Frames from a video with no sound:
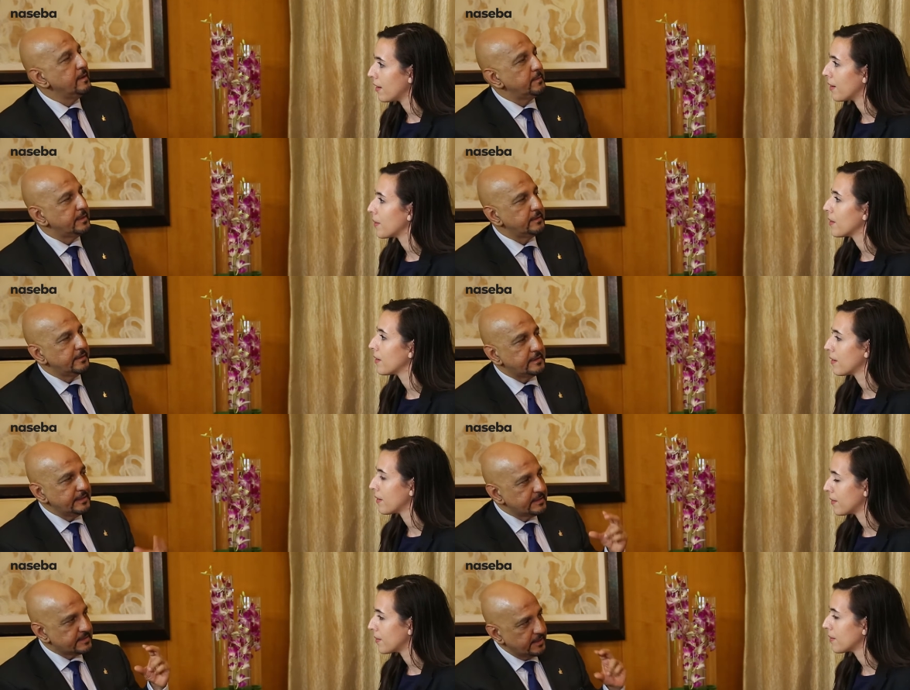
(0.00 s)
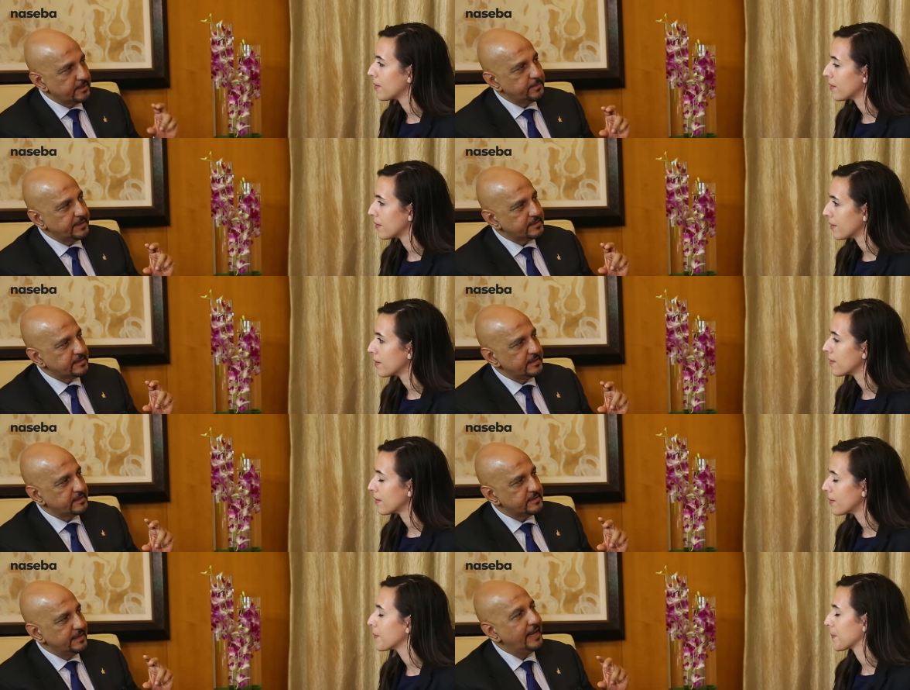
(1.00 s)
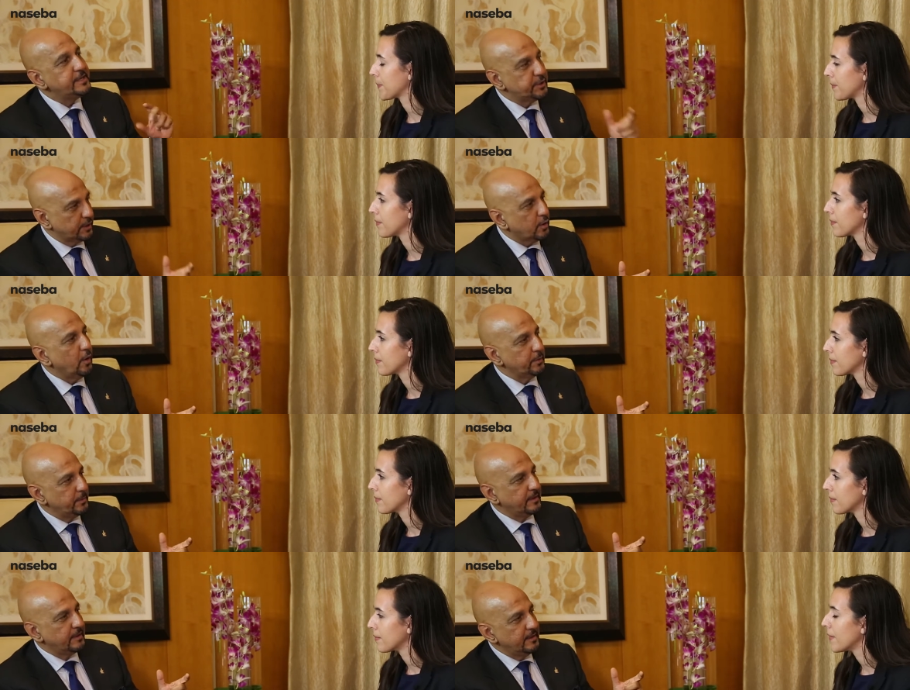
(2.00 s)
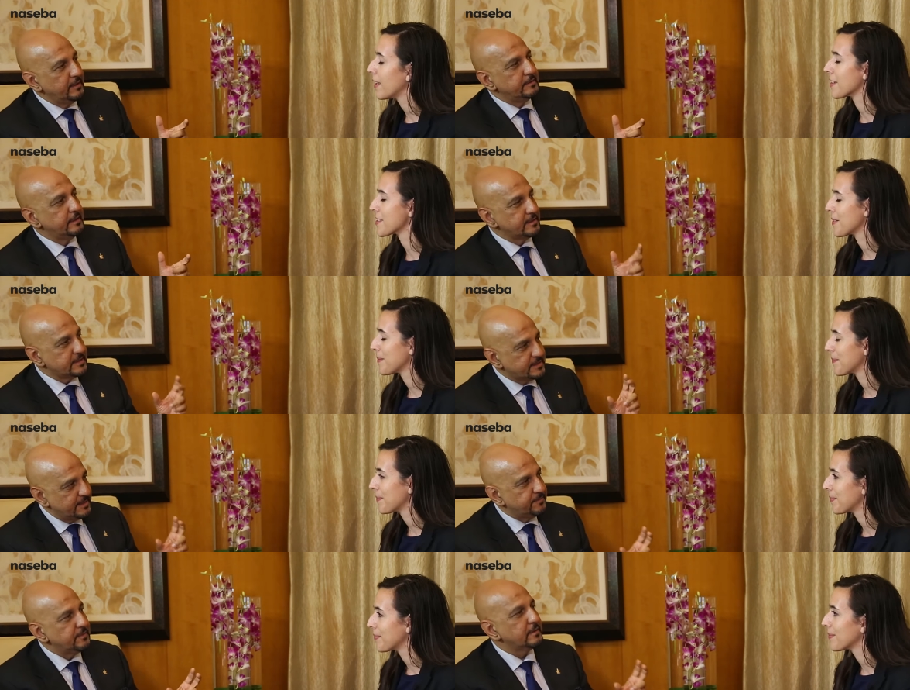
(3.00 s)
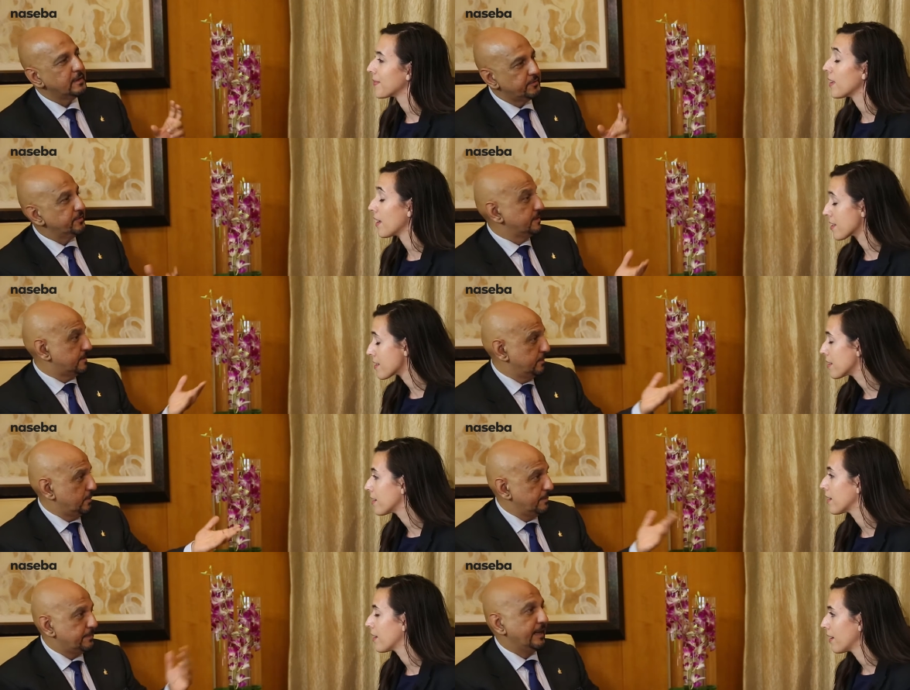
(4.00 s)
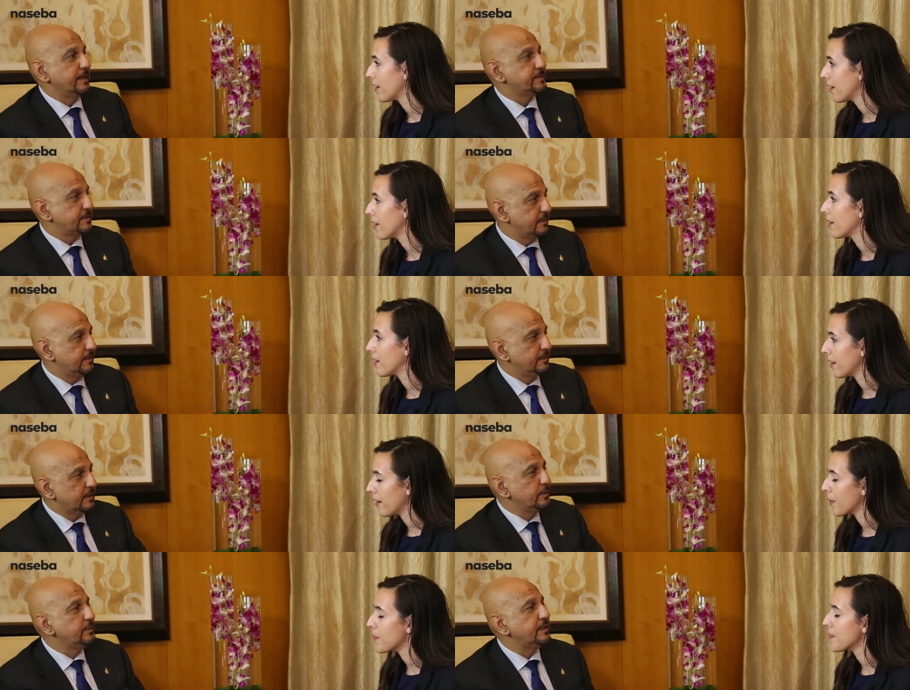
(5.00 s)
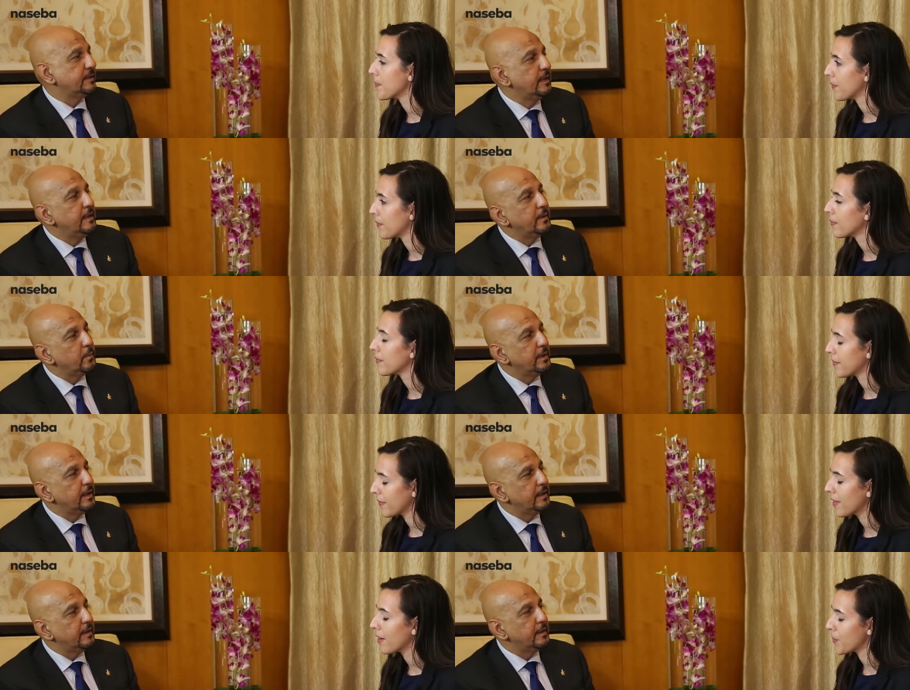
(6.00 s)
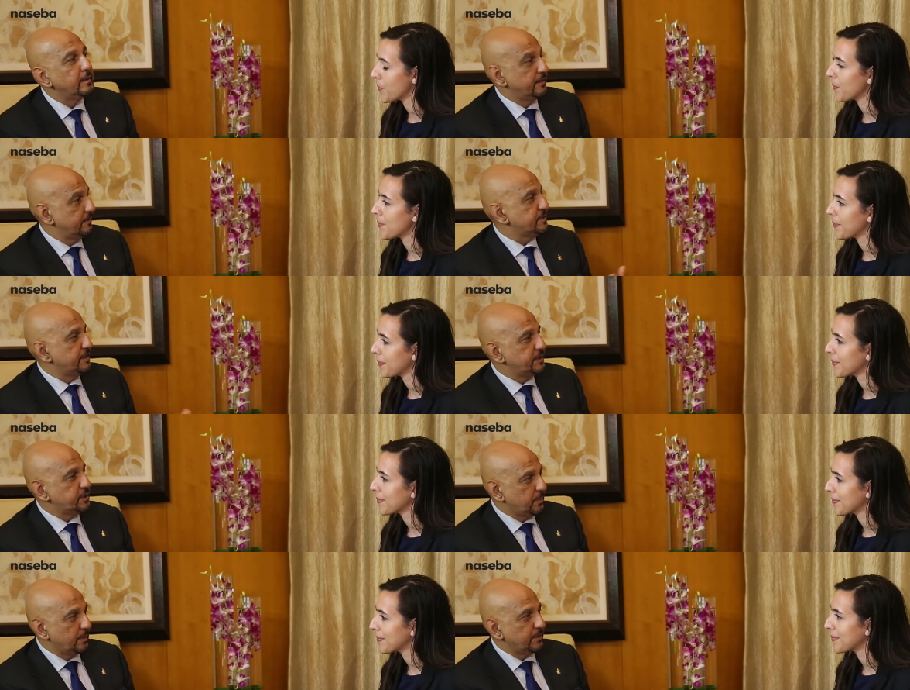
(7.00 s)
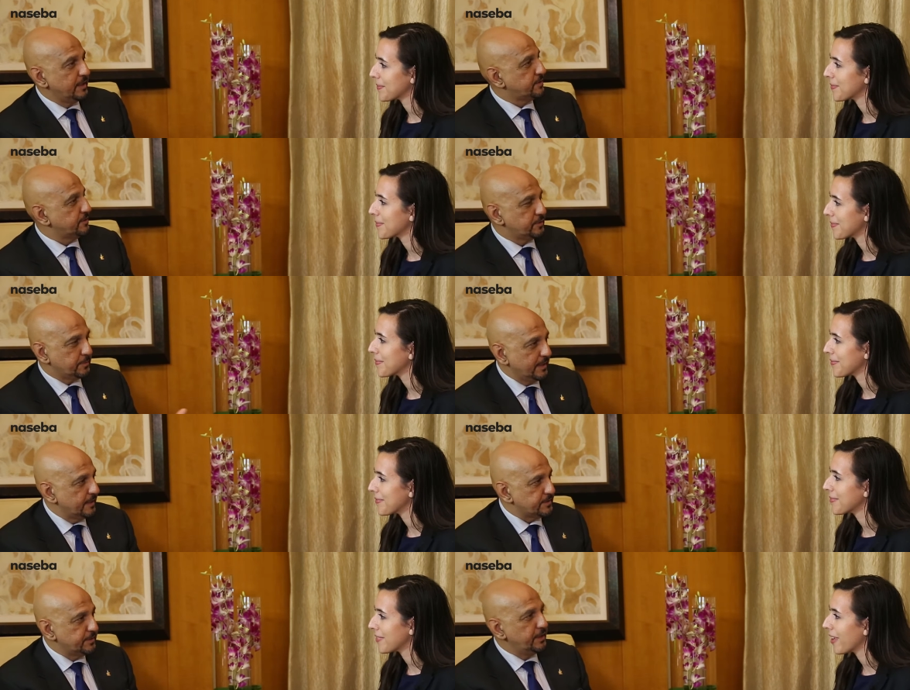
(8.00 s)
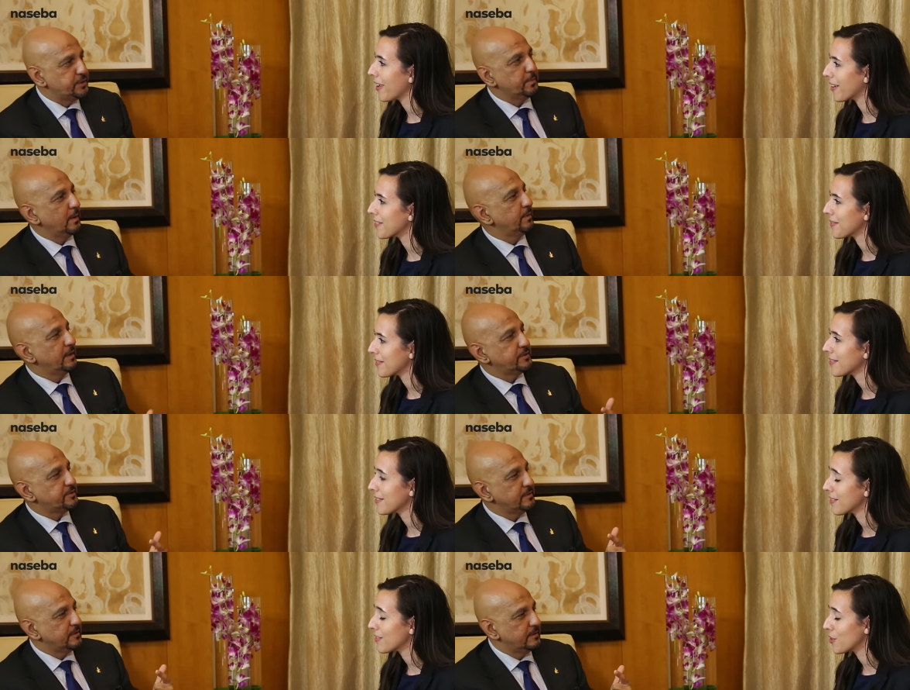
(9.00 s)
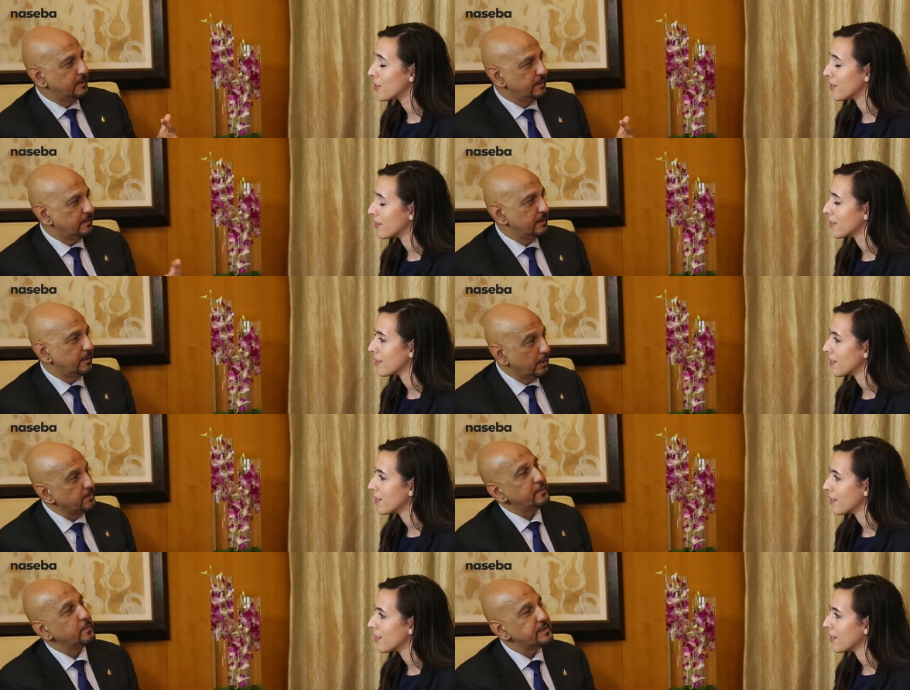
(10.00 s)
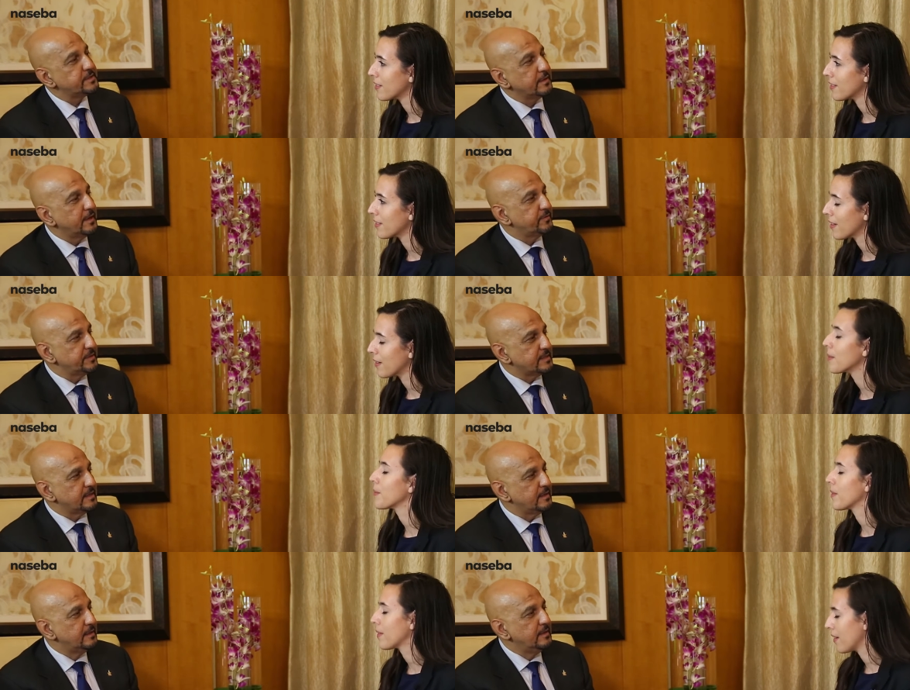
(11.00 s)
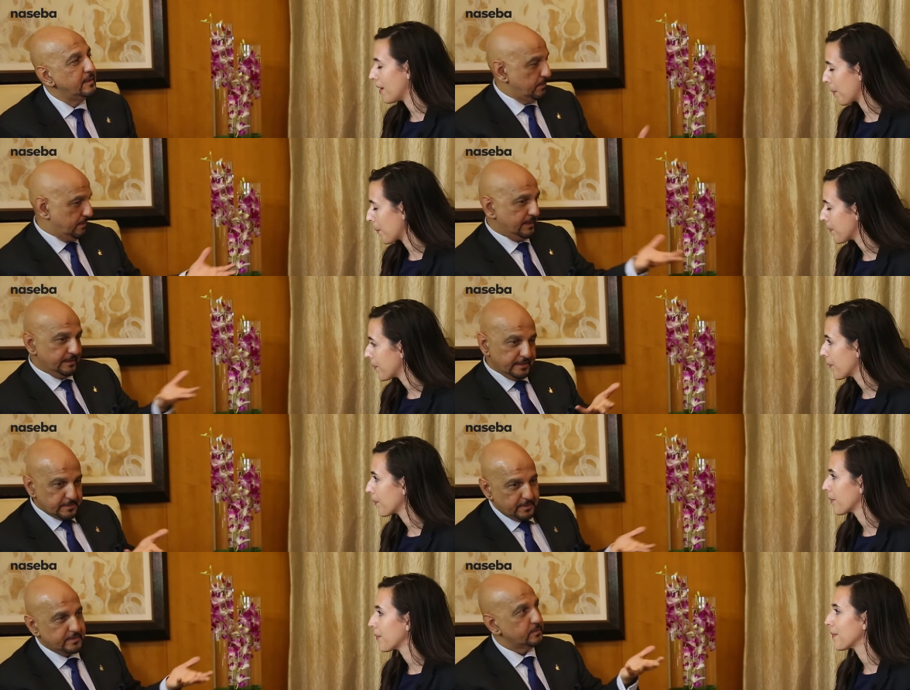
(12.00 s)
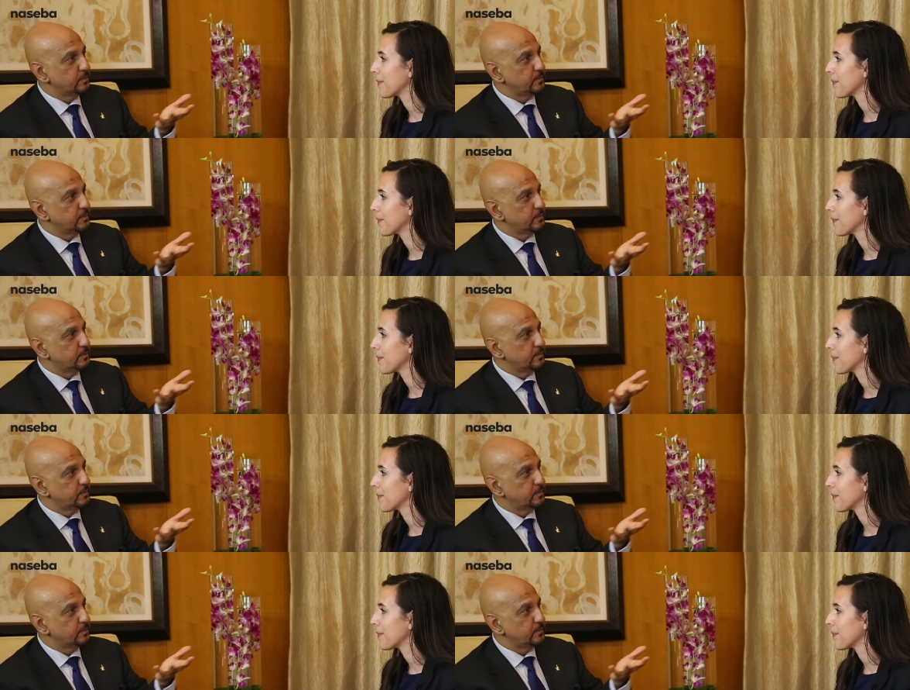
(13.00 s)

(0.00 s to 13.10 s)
Speaker 1: Yeah. But uh, I think the second piece is the aging economy. Yeah. There are several countries, Norway perhaps uh, included, where there is an aging population. Japan has an aging yeah. population, and, sure. and, and, a lot of the Western countries are. Yeah. While in this part of